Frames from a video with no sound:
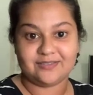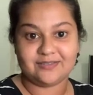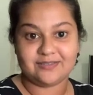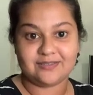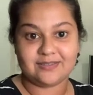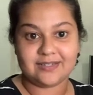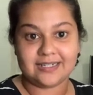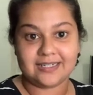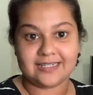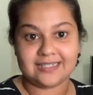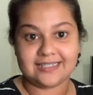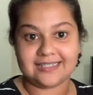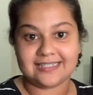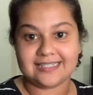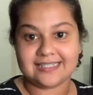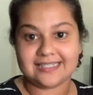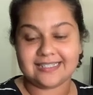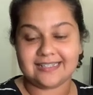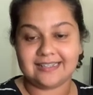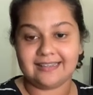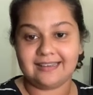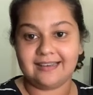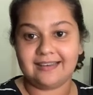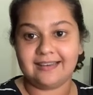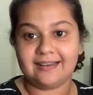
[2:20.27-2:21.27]
Right.
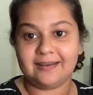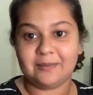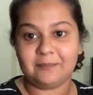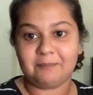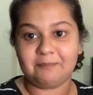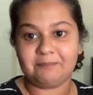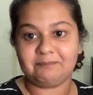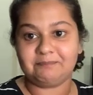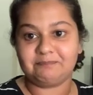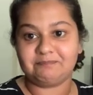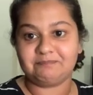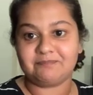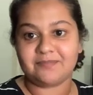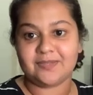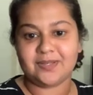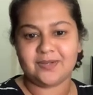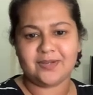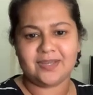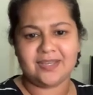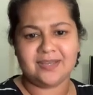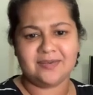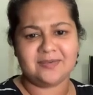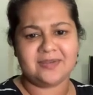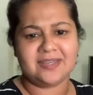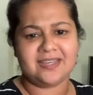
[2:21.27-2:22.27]

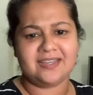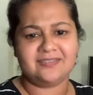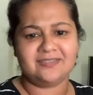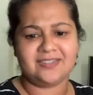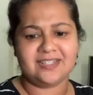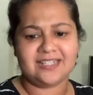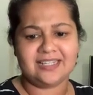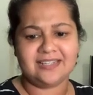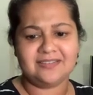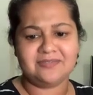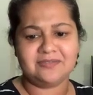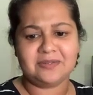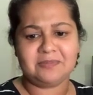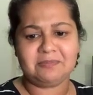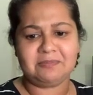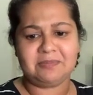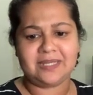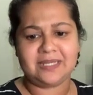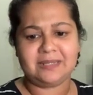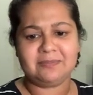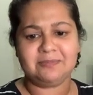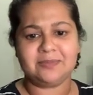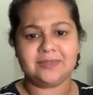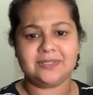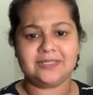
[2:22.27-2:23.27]
Okay, we have 11
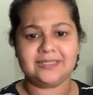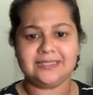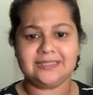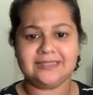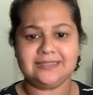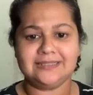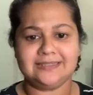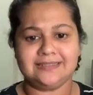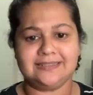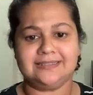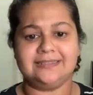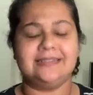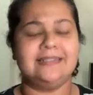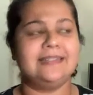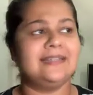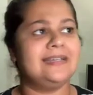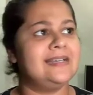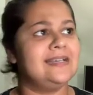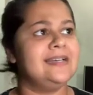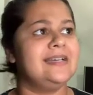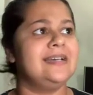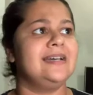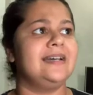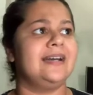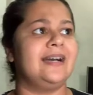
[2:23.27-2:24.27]
people.
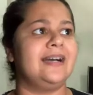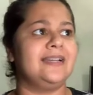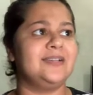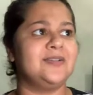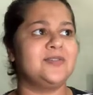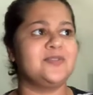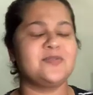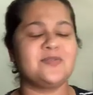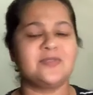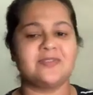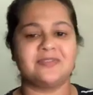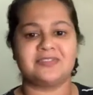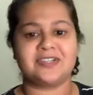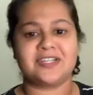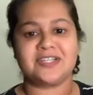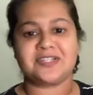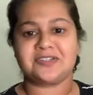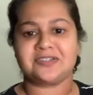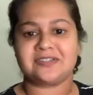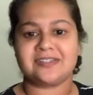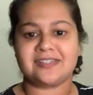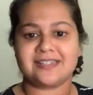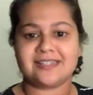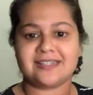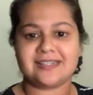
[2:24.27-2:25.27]
I don't know if I
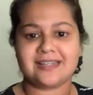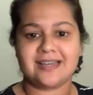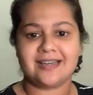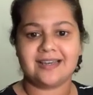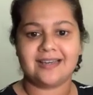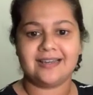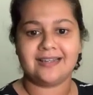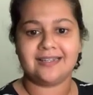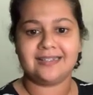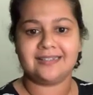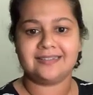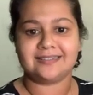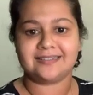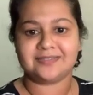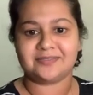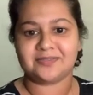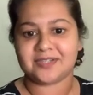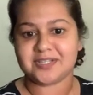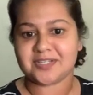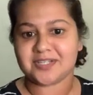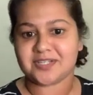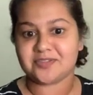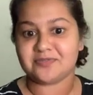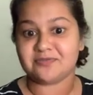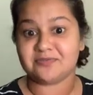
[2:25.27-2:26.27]
should start, if
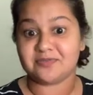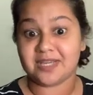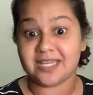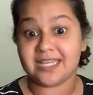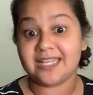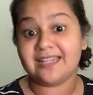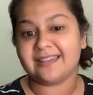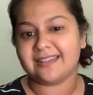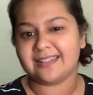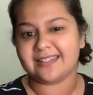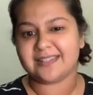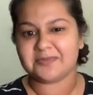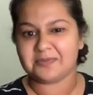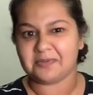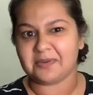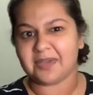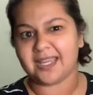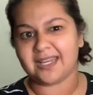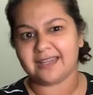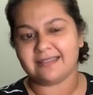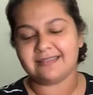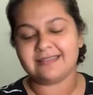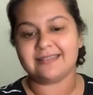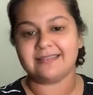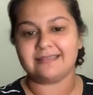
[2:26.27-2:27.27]
I should wait. Let's
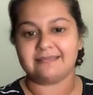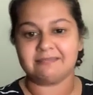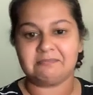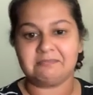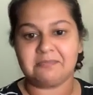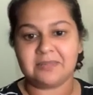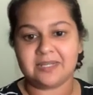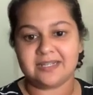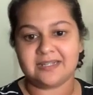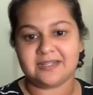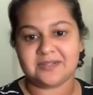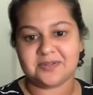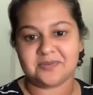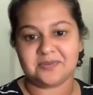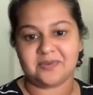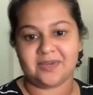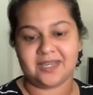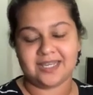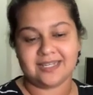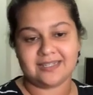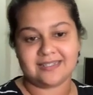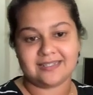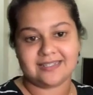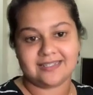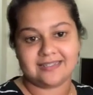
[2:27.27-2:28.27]
wait. Better to
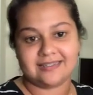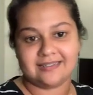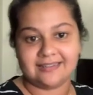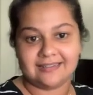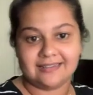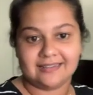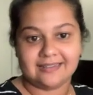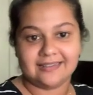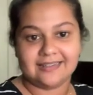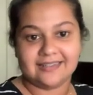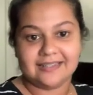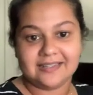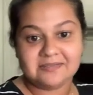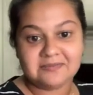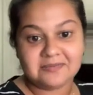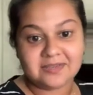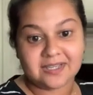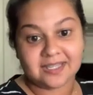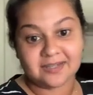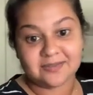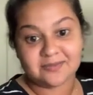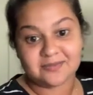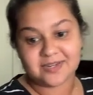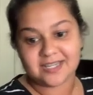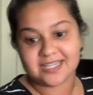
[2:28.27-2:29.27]
wait. We
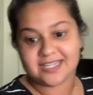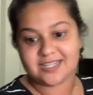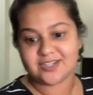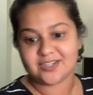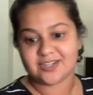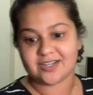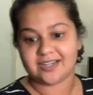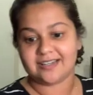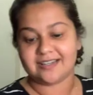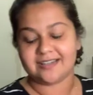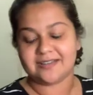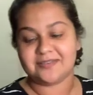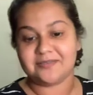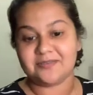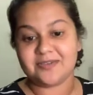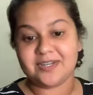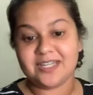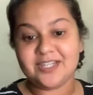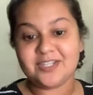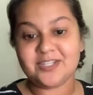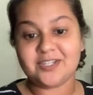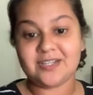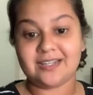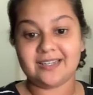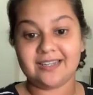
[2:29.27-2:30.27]
can
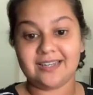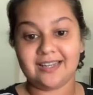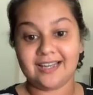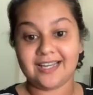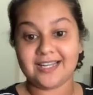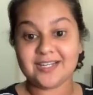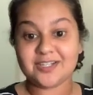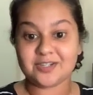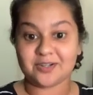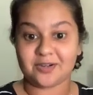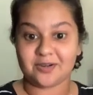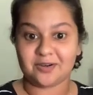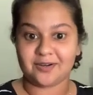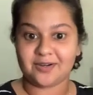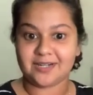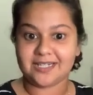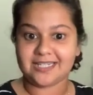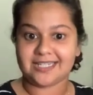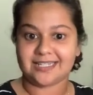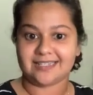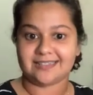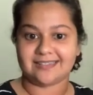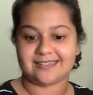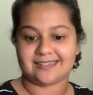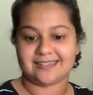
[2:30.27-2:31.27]
reach a larger
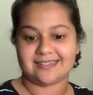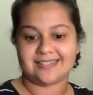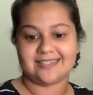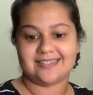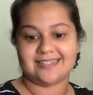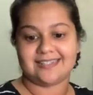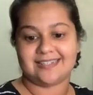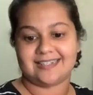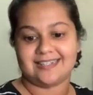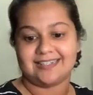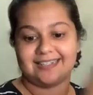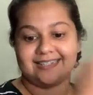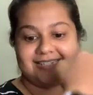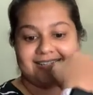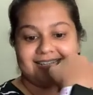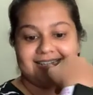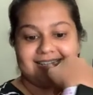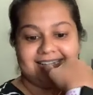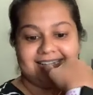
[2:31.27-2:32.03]
audience, isn't it?